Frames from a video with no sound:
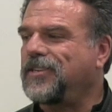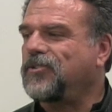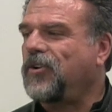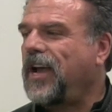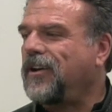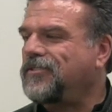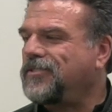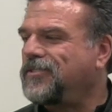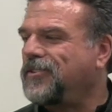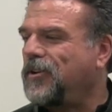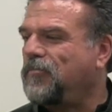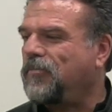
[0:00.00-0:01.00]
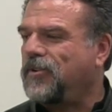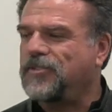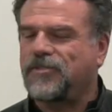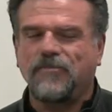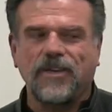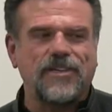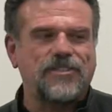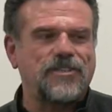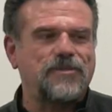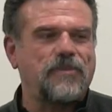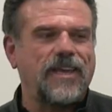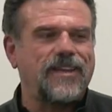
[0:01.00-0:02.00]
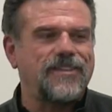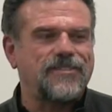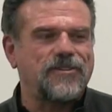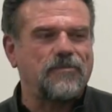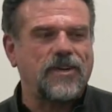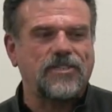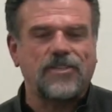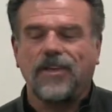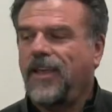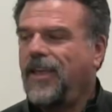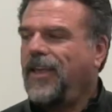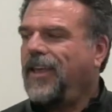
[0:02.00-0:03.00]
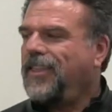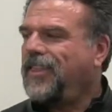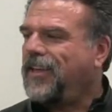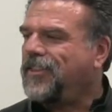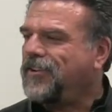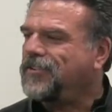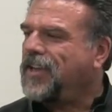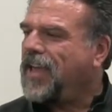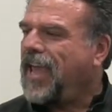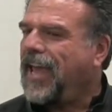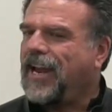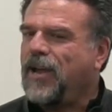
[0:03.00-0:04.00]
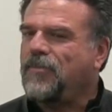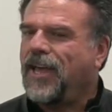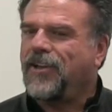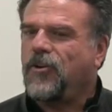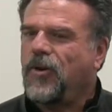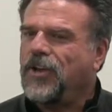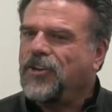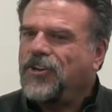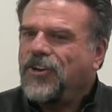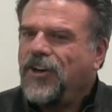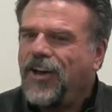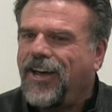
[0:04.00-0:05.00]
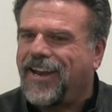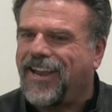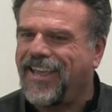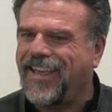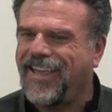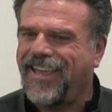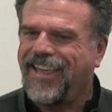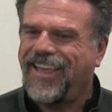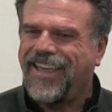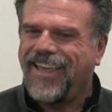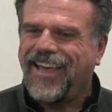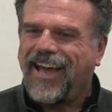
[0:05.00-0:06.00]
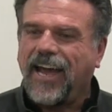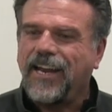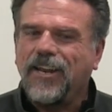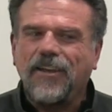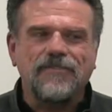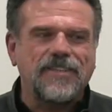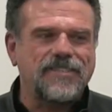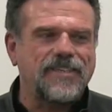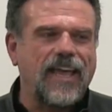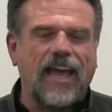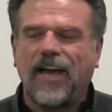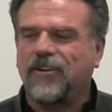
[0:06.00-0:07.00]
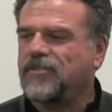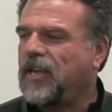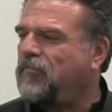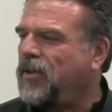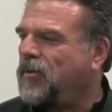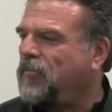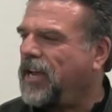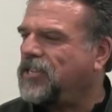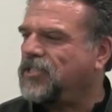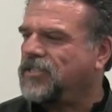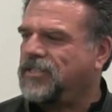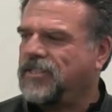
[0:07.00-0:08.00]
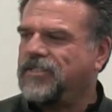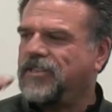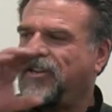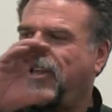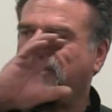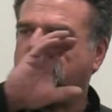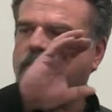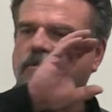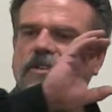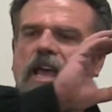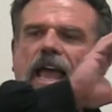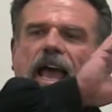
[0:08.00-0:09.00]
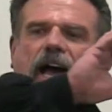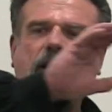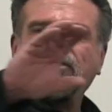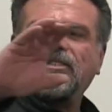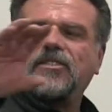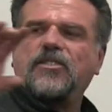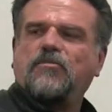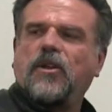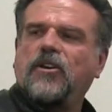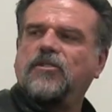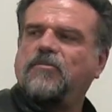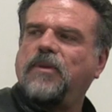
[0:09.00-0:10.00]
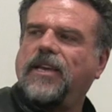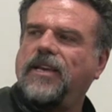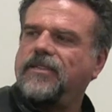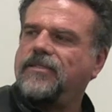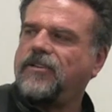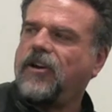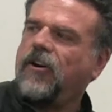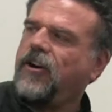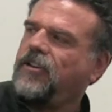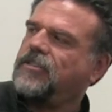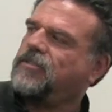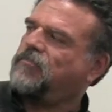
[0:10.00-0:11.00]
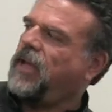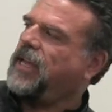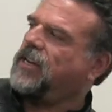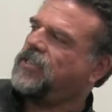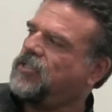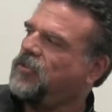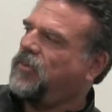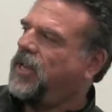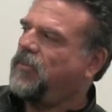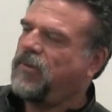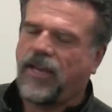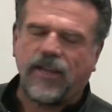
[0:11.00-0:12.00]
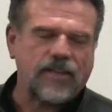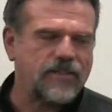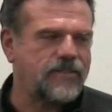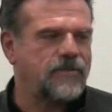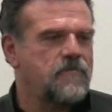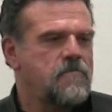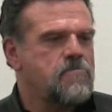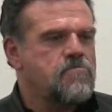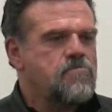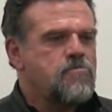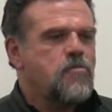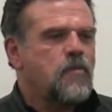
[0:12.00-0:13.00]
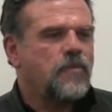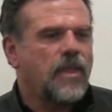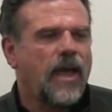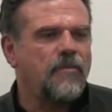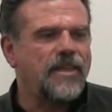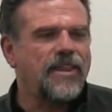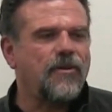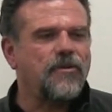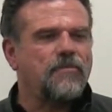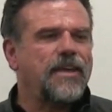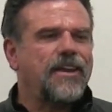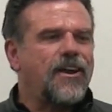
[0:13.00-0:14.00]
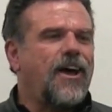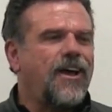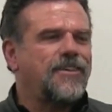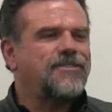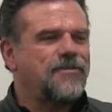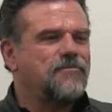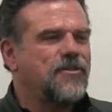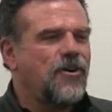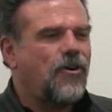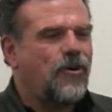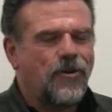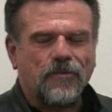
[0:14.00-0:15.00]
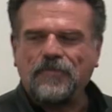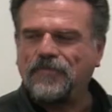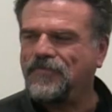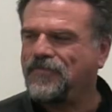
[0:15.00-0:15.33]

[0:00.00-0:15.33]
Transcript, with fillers: says her house is going to burst because she's painting so much that there's, and I'm like going, good. I'd love to see a house. I mean, imagine six o'clock news. House explodes because artists painted too many paintings. I mean, that would be an awesome goal.